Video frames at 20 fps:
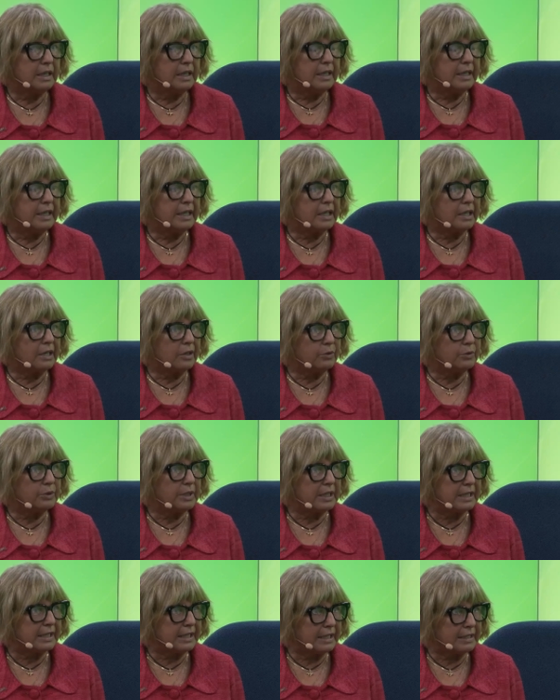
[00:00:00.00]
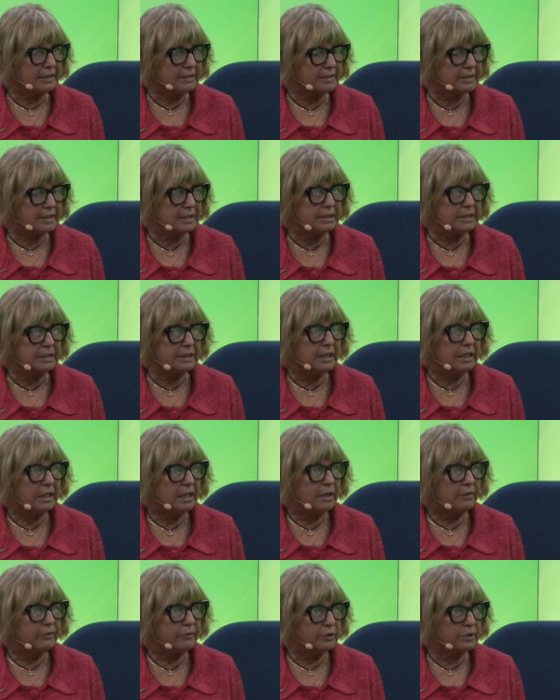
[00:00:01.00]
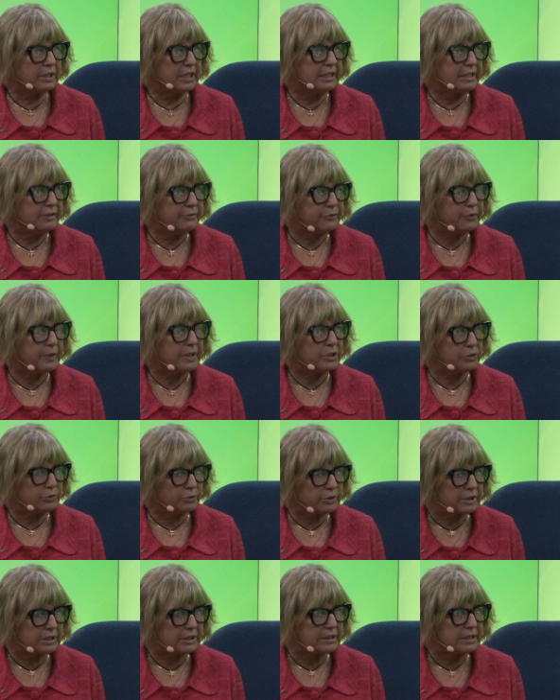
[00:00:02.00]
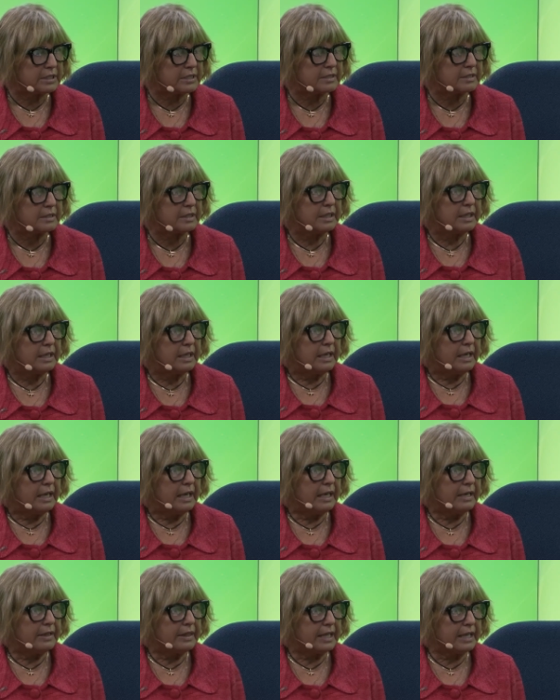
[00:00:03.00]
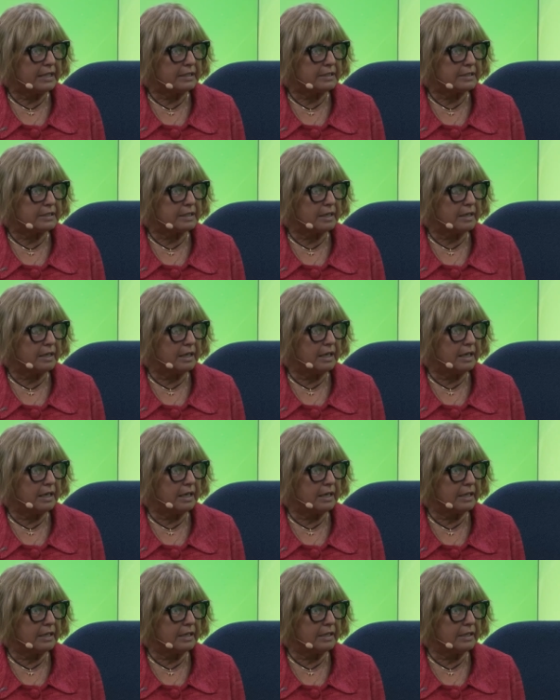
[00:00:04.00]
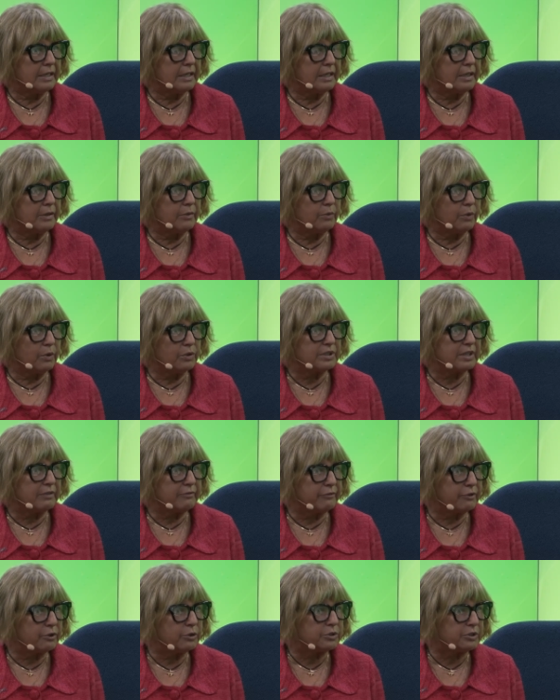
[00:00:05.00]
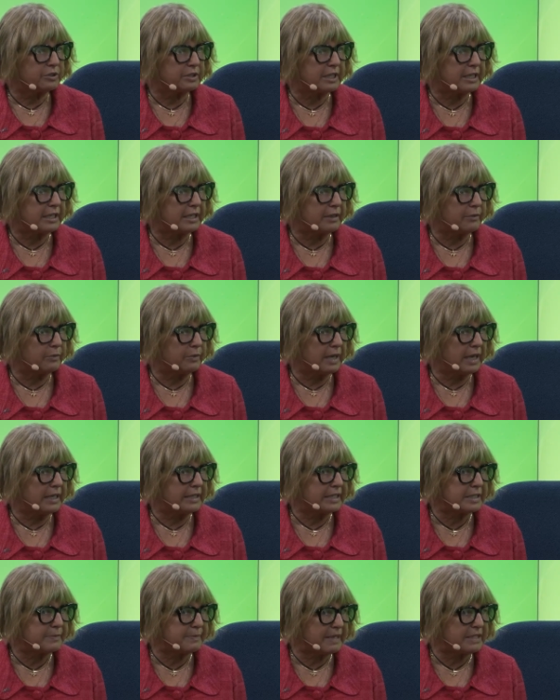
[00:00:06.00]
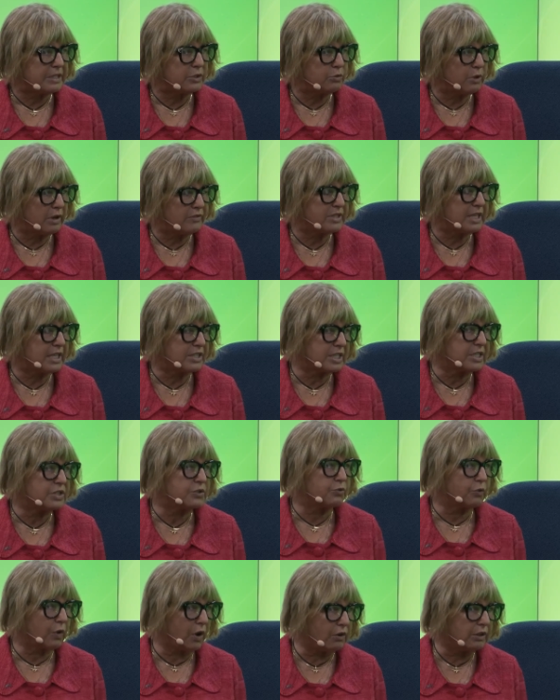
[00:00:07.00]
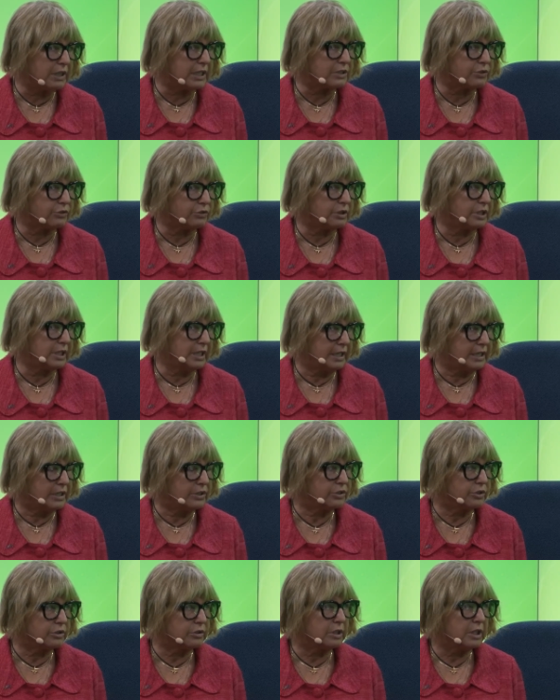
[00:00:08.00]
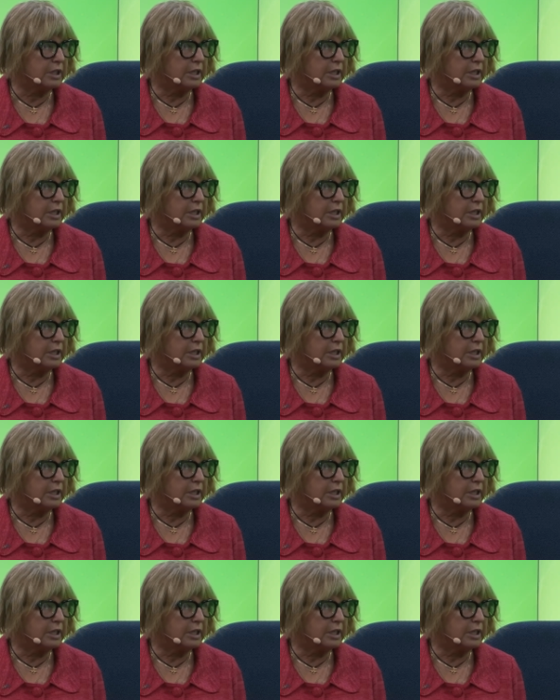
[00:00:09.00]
including cancer, for the different organs. And that uh, it was unfortunately unexpected to have such a strong association